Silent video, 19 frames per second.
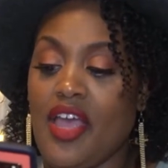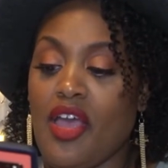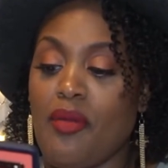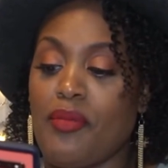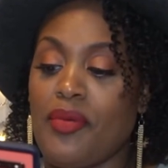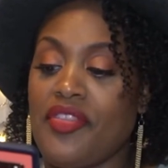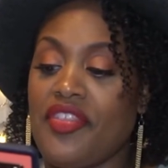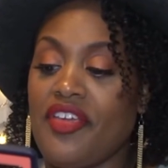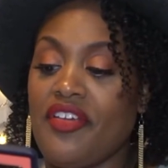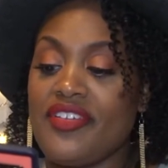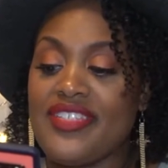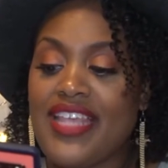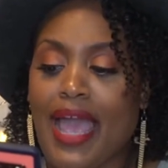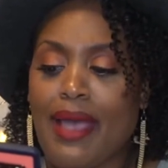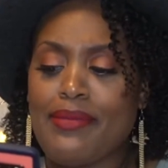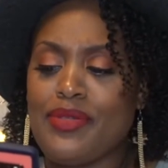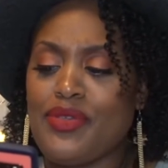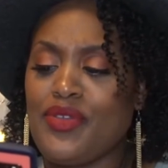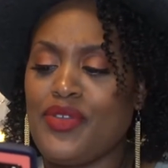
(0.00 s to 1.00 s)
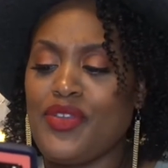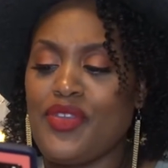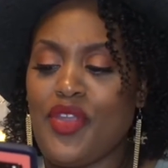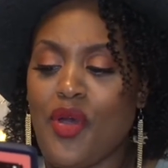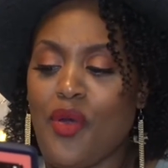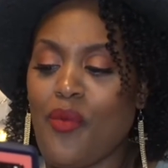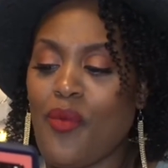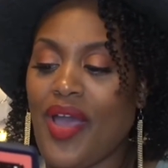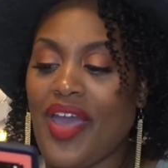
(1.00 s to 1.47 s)
But there is absolutely
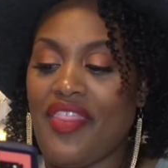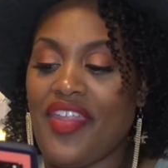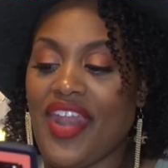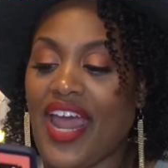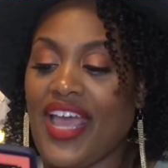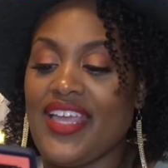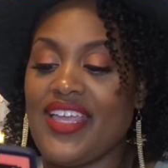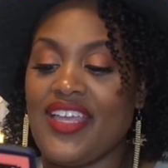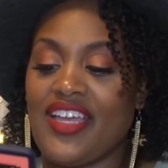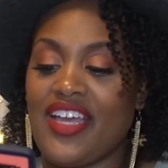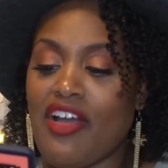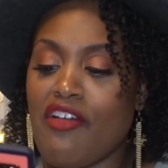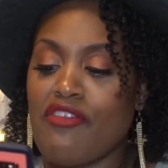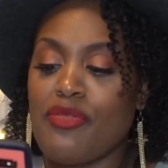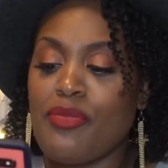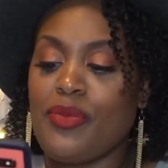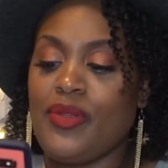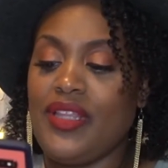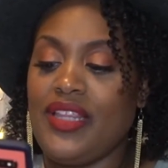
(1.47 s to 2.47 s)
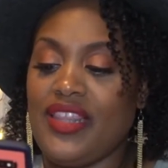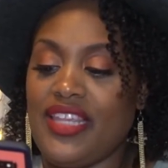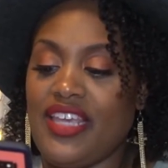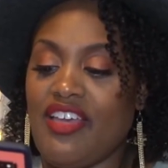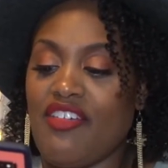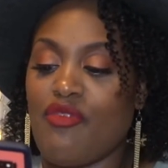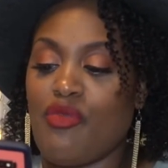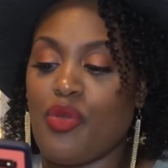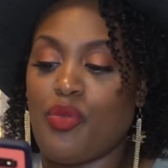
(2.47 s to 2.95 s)
no way that I can comfortably
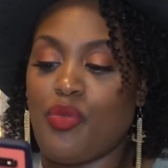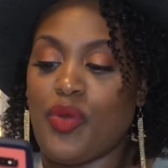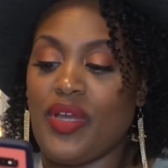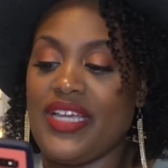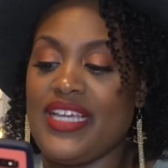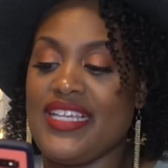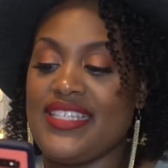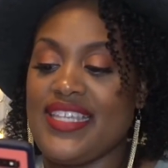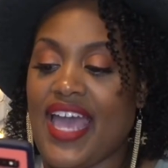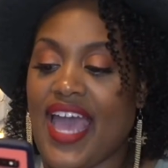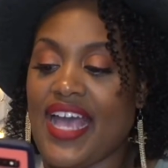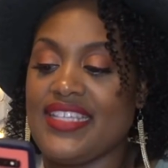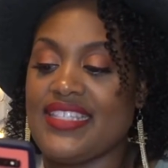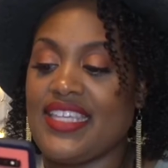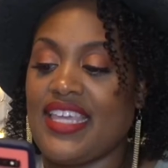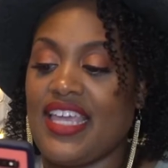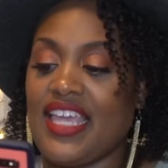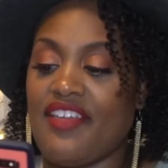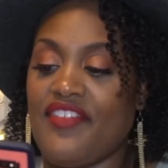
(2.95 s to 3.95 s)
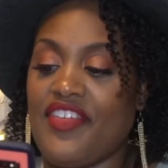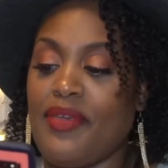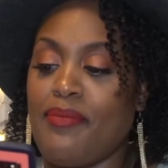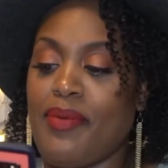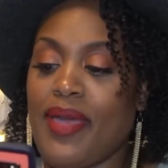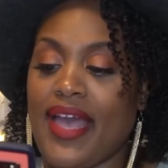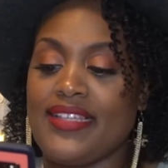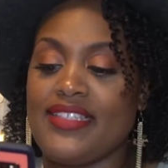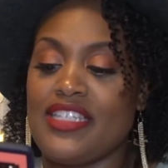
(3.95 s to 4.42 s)
live with what he's asking if he
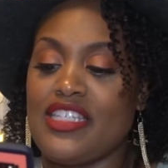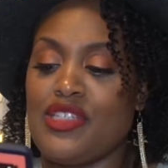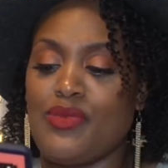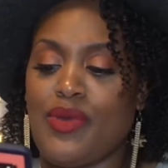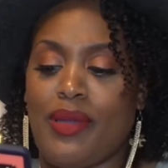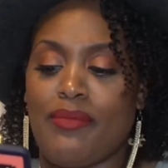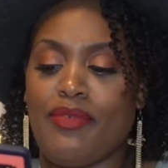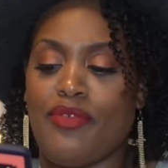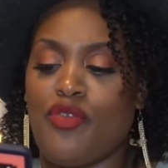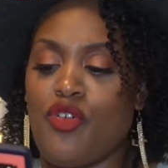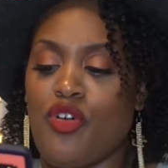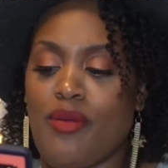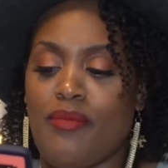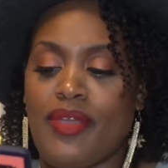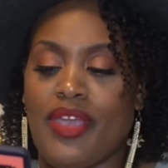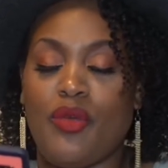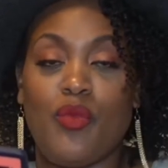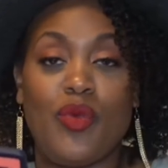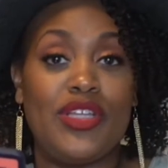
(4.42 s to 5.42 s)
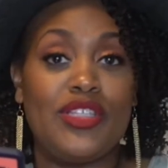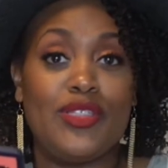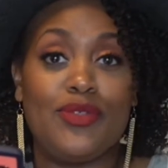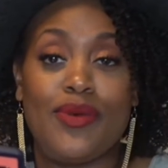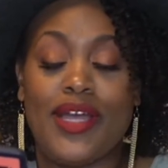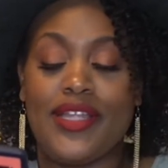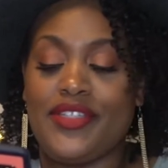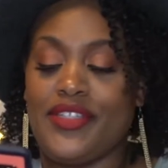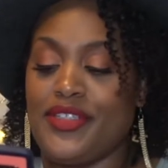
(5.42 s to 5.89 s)
passes away before me. What
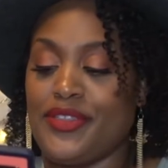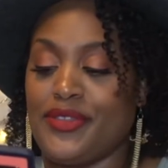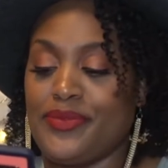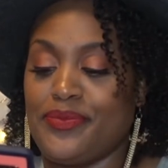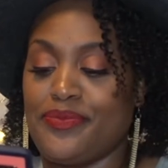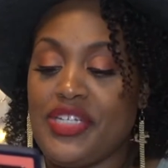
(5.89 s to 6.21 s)
do I do?